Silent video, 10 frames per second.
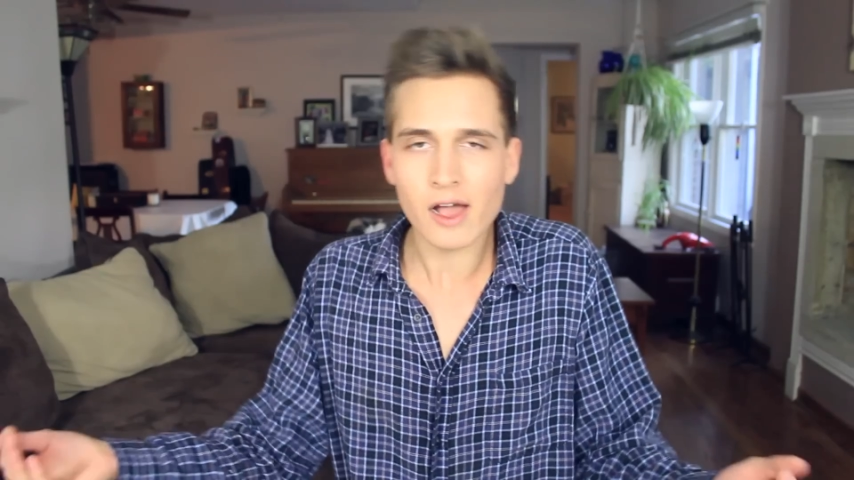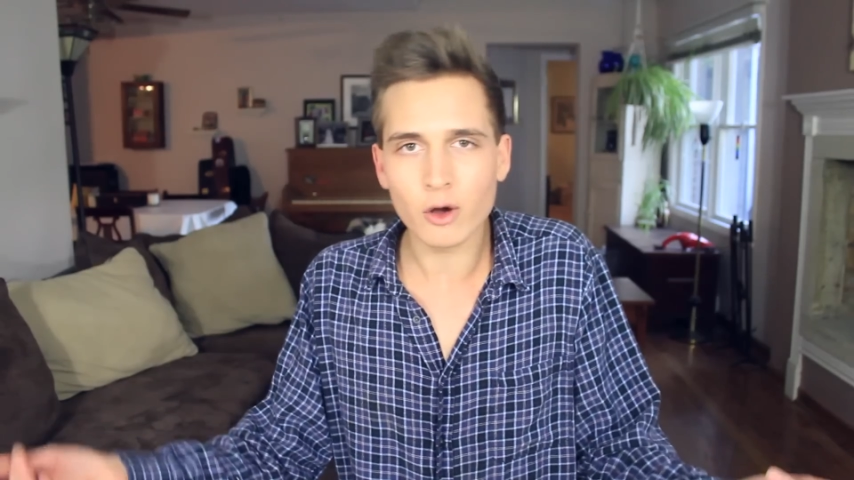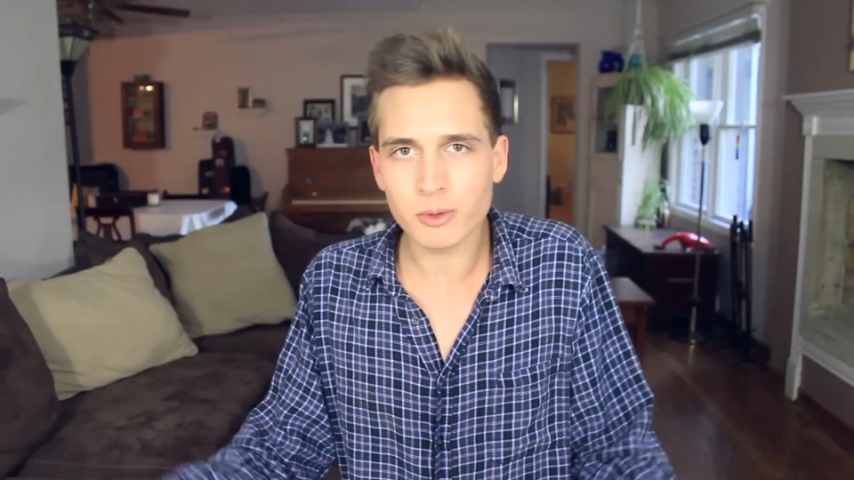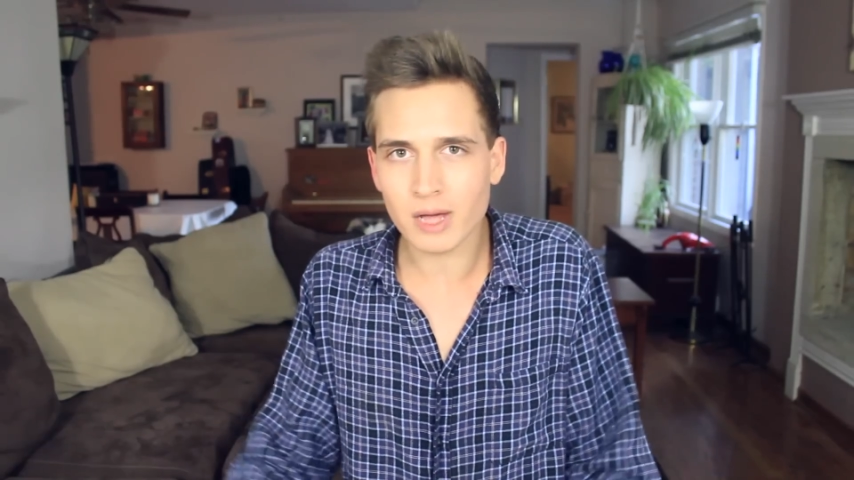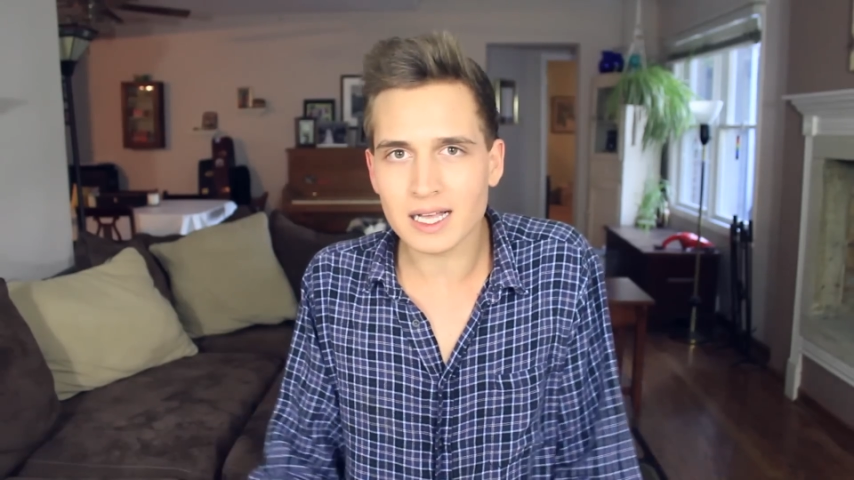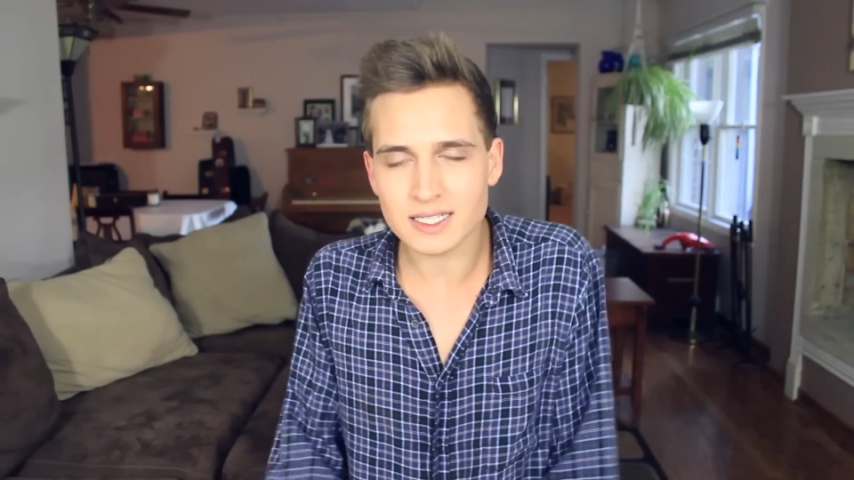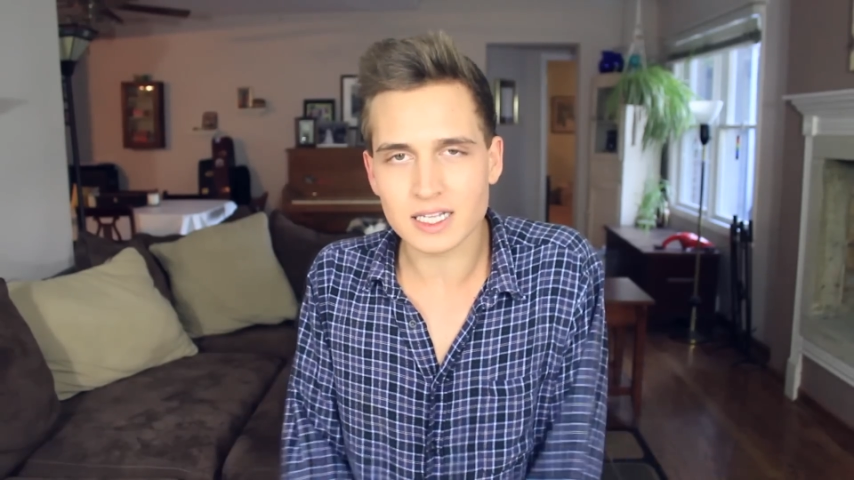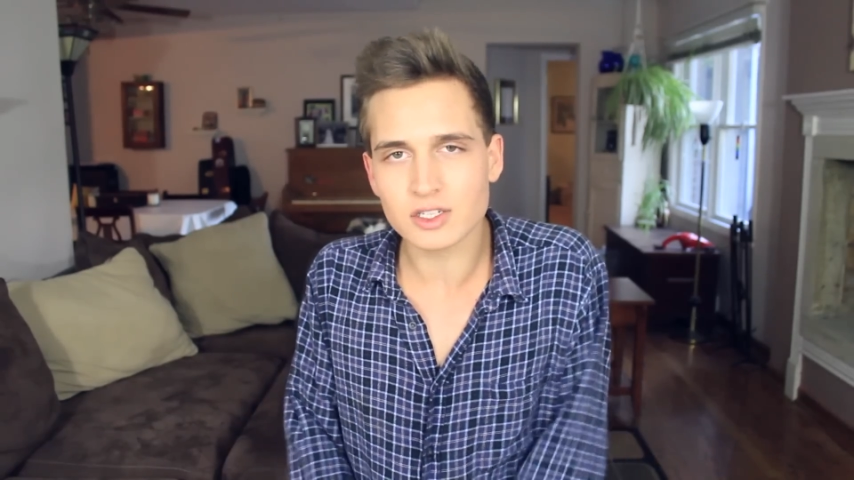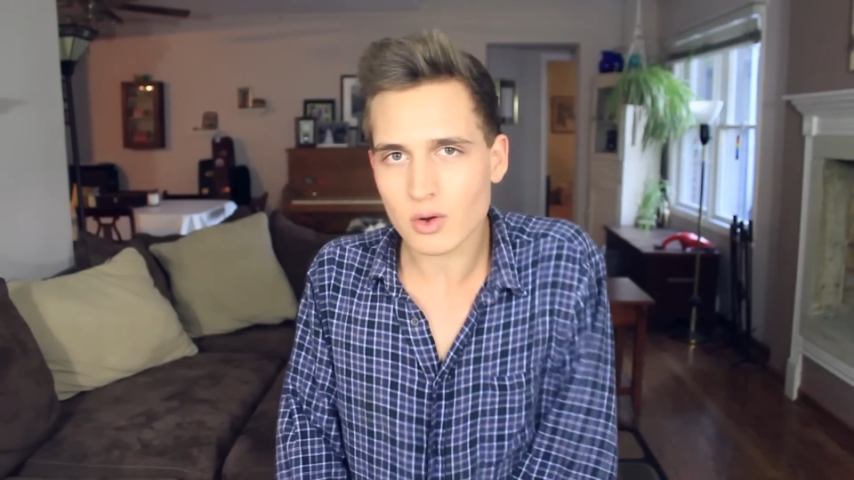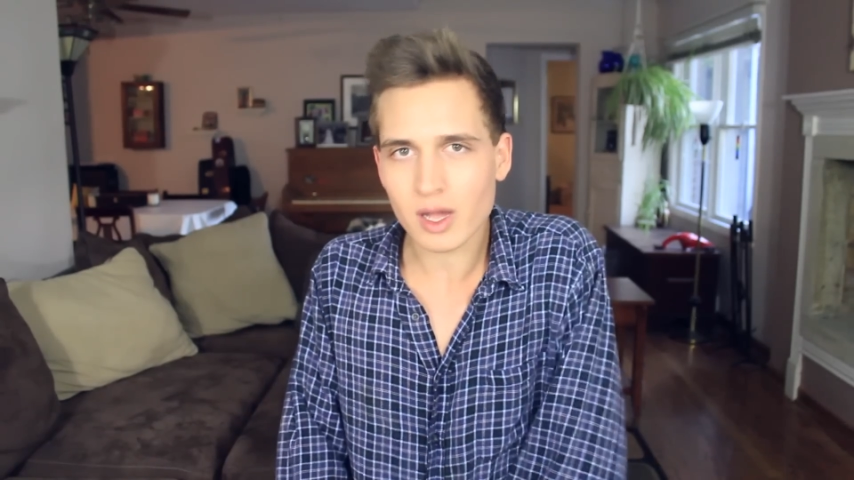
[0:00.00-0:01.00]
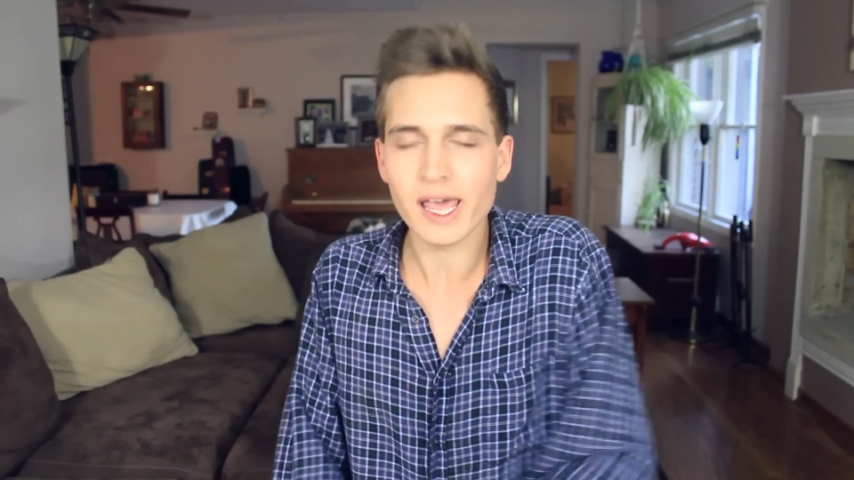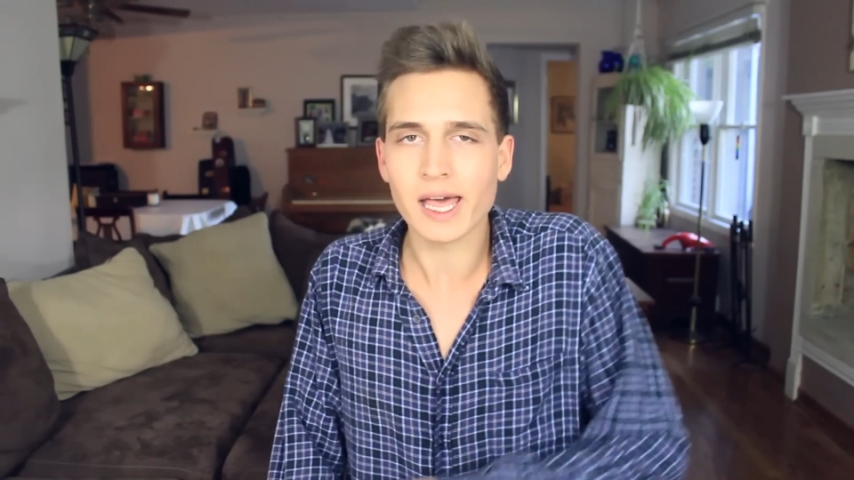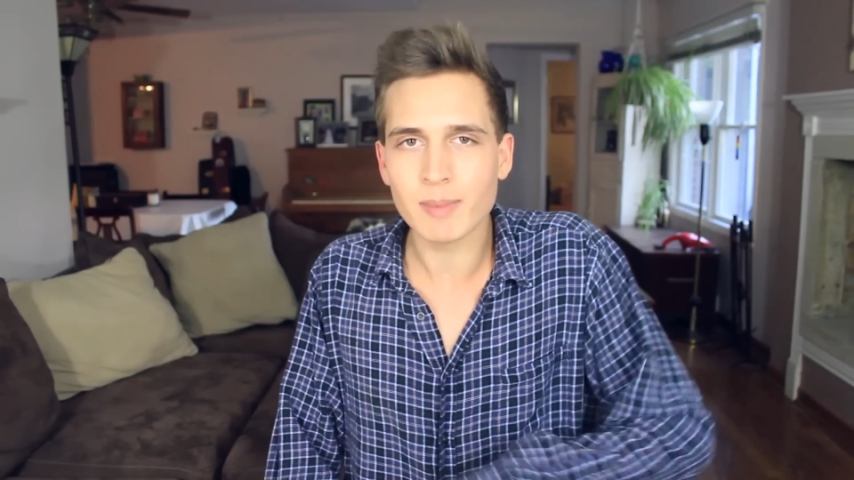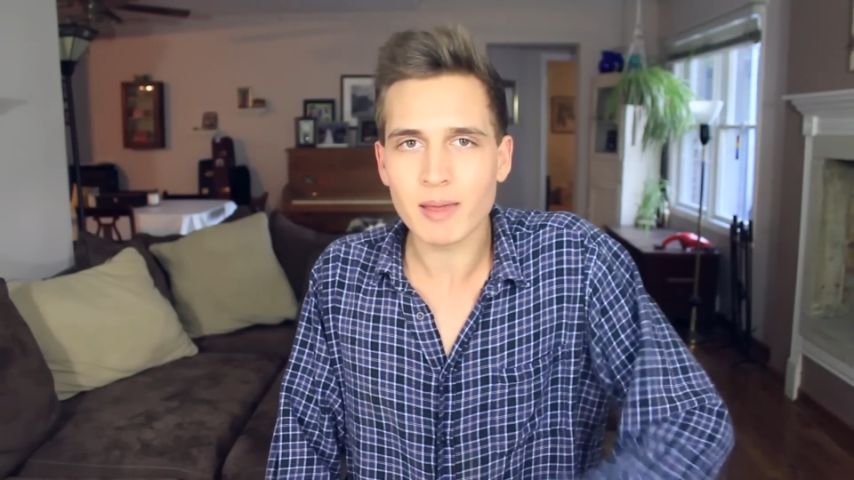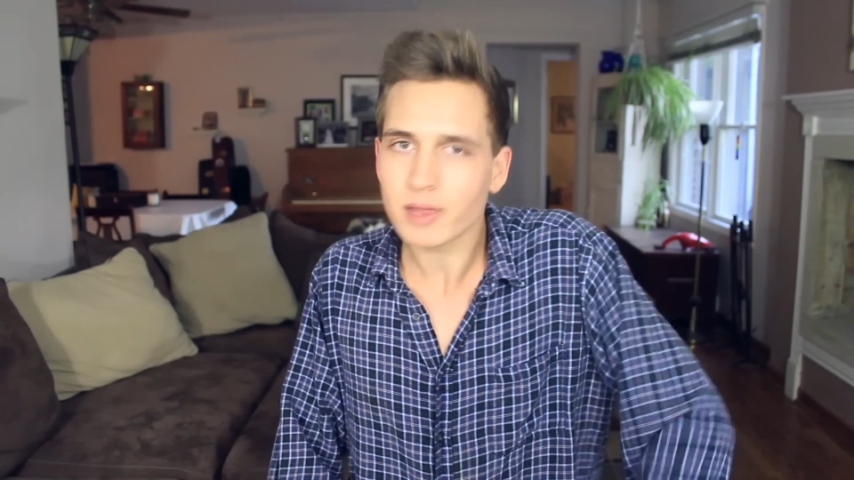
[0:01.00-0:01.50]
I hope you guys enjoy
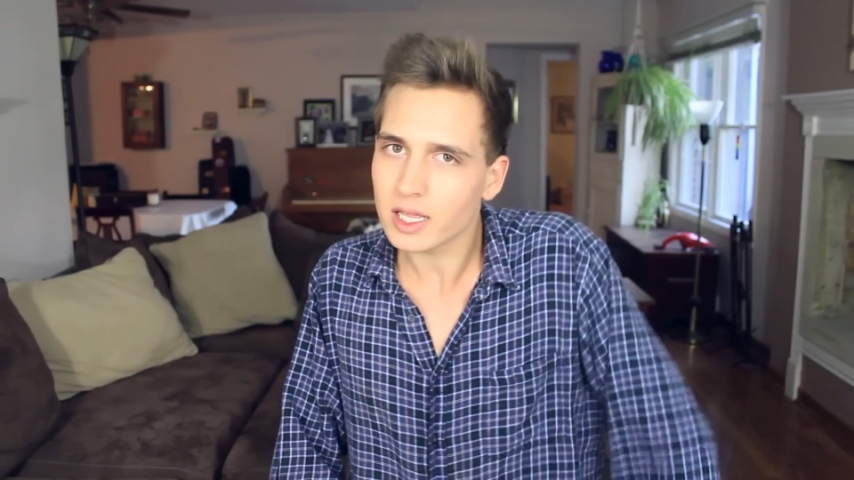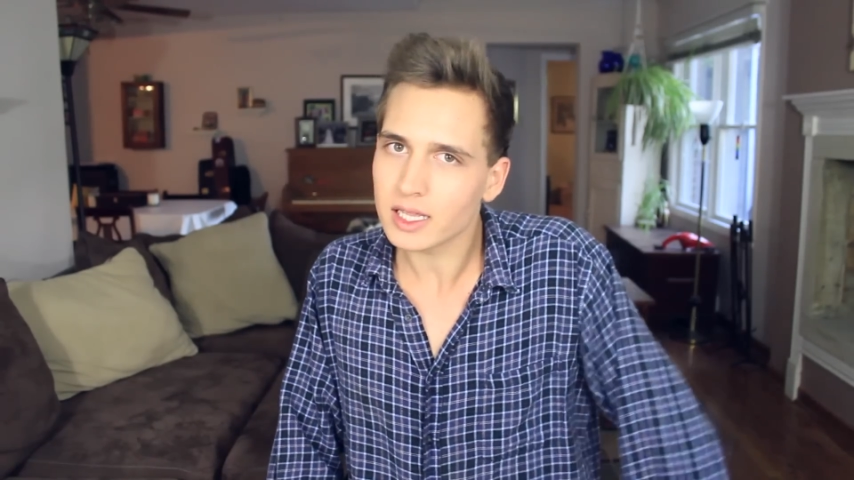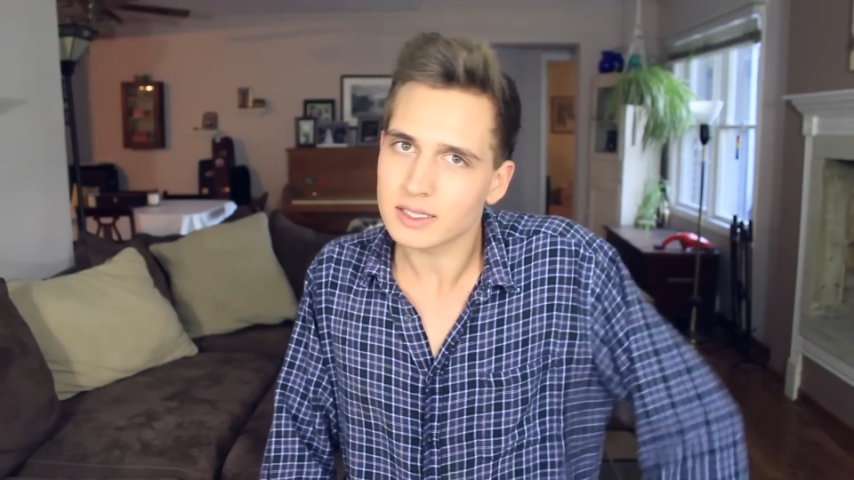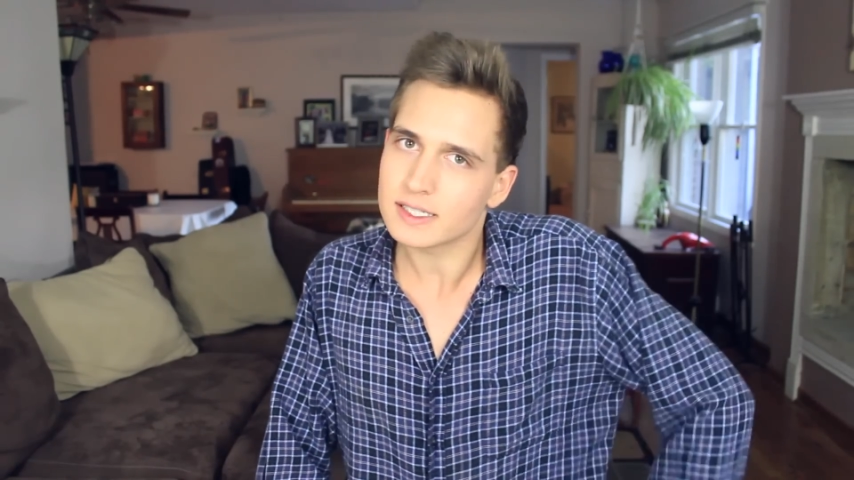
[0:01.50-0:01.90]
and maybe